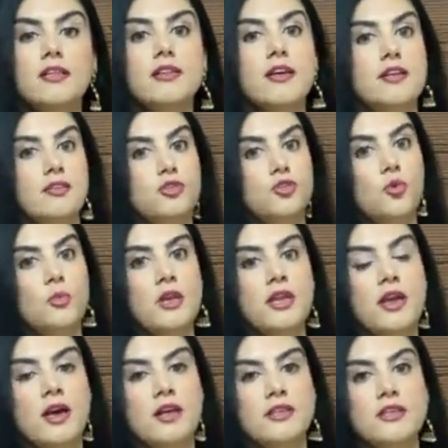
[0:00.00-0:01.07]
There are so
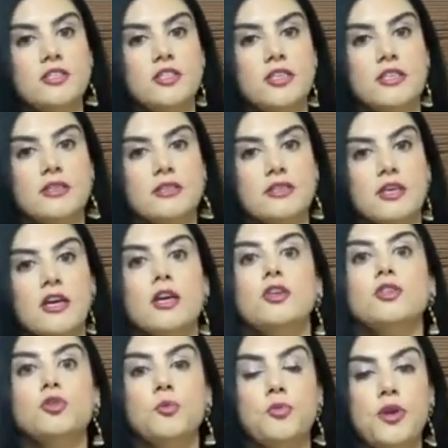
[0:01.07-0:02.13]
many other genes.
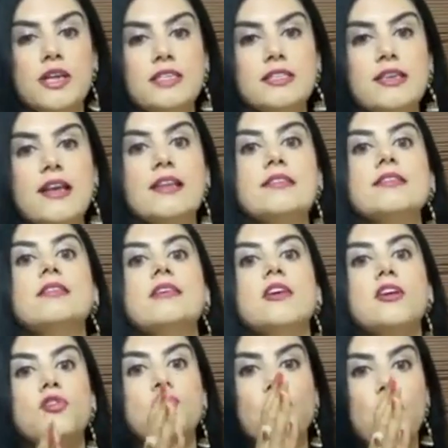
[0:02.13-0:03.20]
So breast cancer
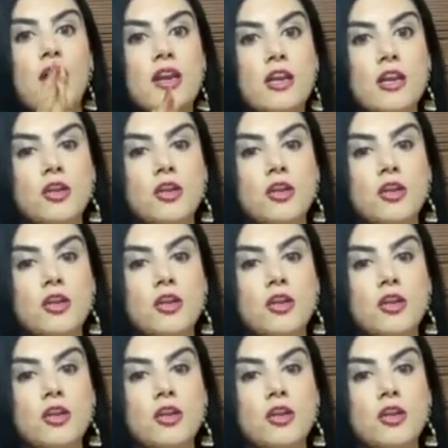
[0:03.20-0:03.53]
can run